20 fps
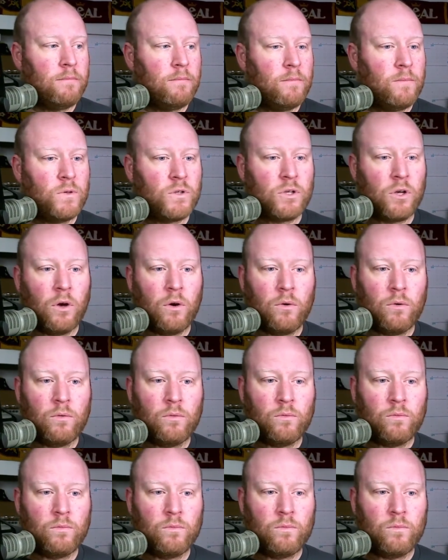
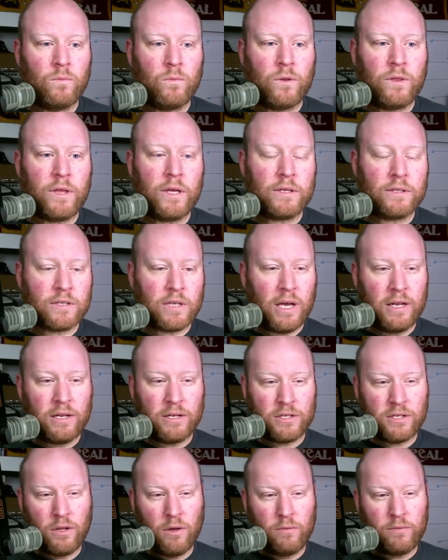So things kind
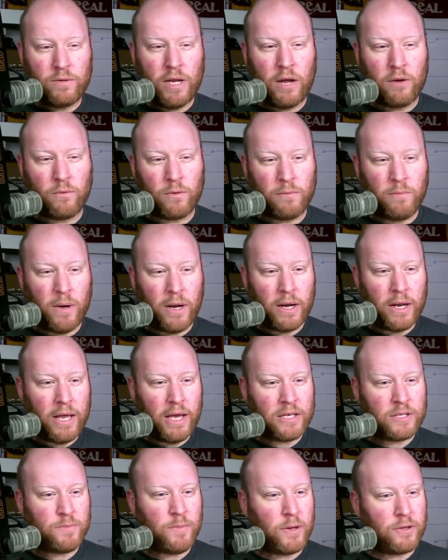of slowed down with
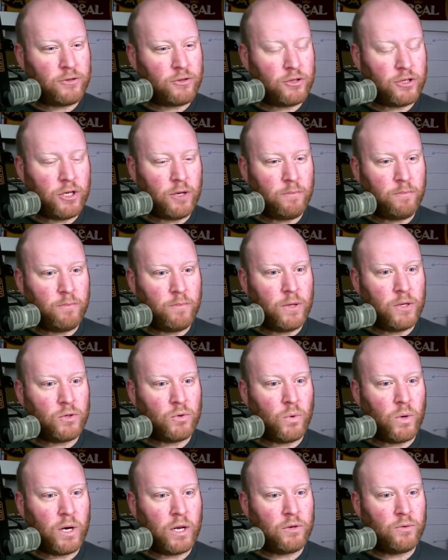podcast sponsorship in
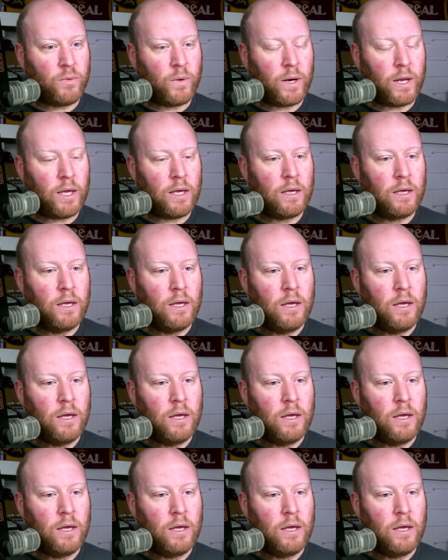2020.